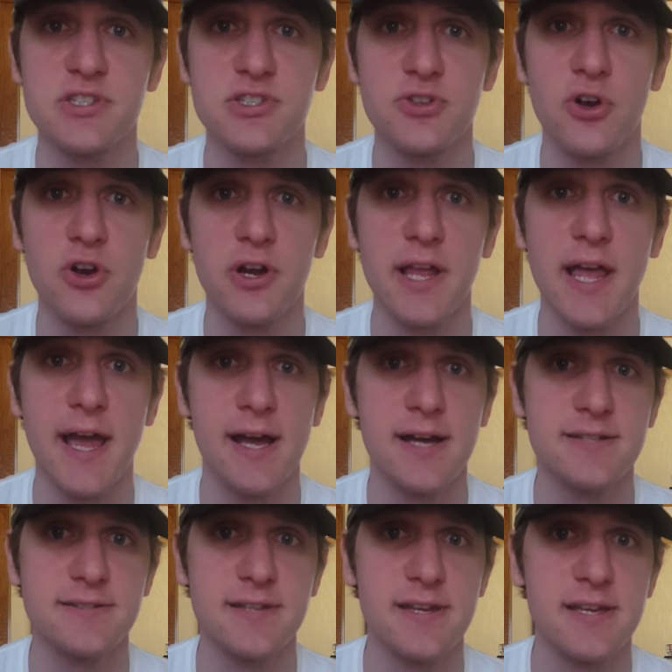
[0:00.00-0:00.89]
Stark
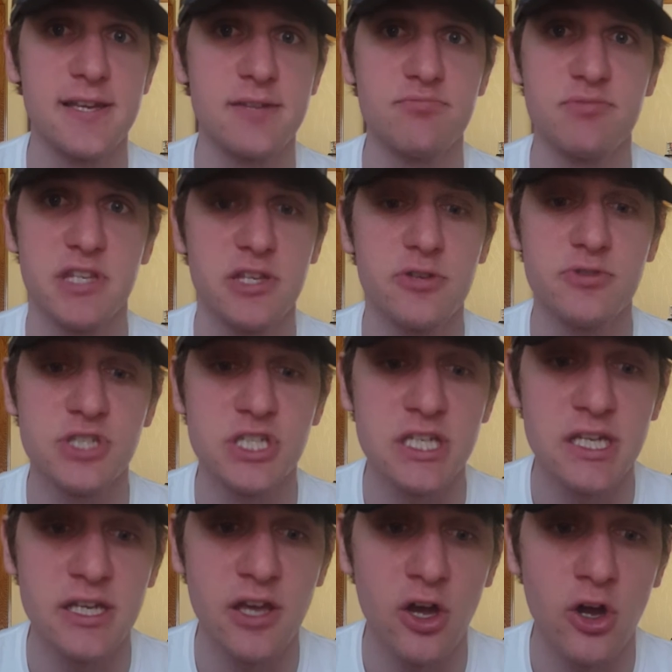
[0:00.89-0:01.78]
has a
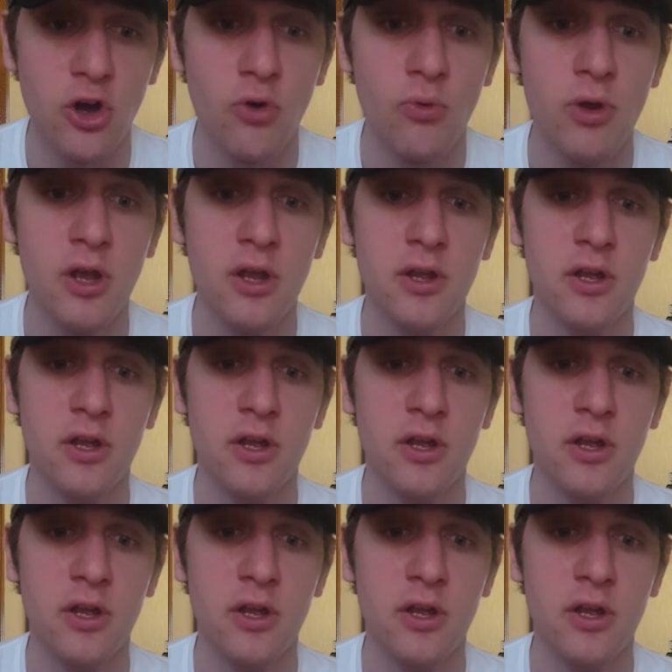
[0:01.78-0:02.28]
huge ego.